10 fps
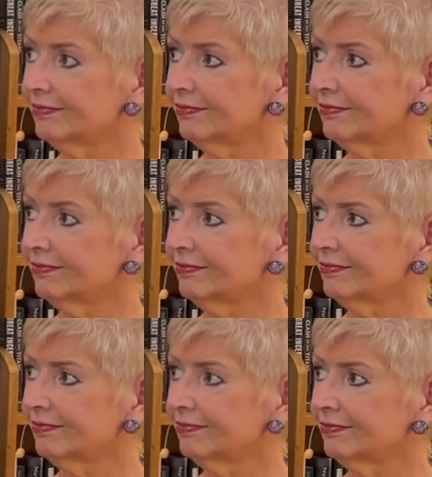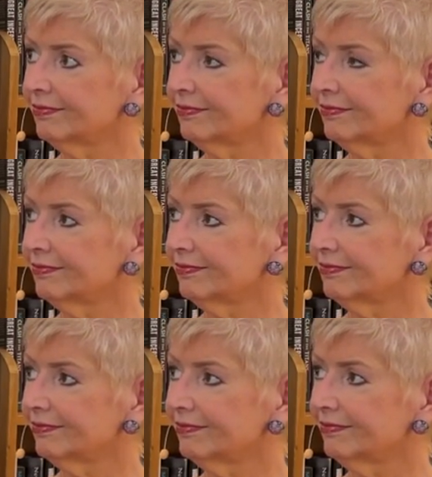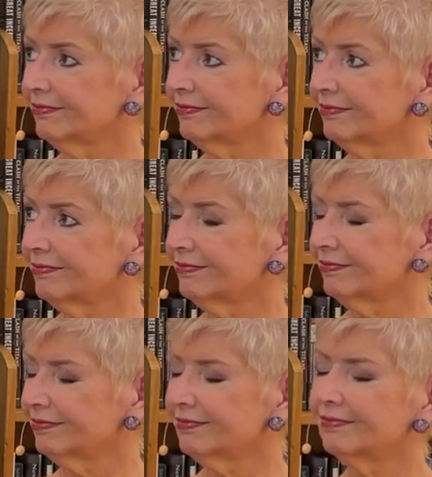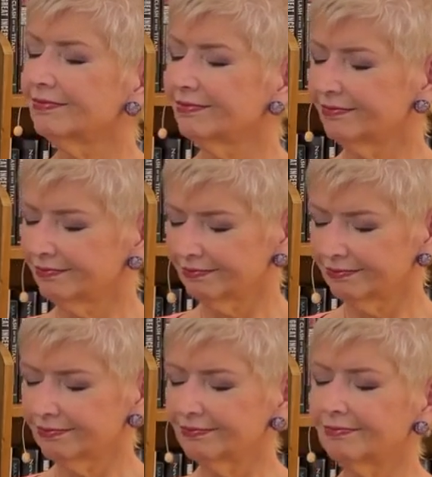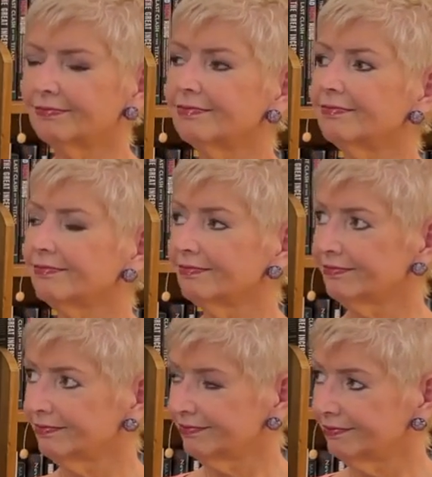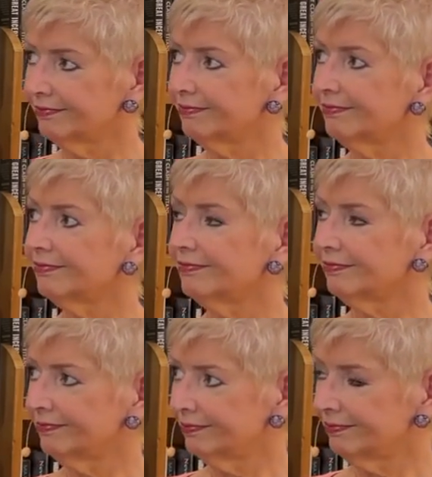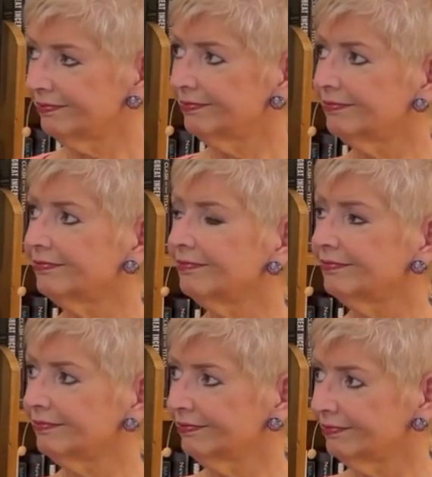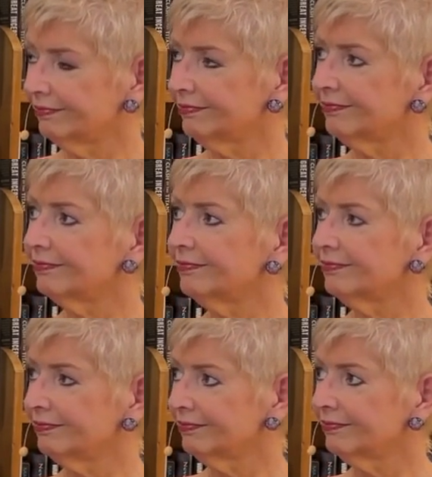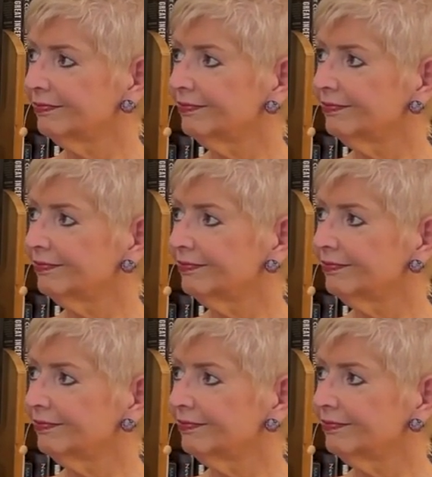(silent)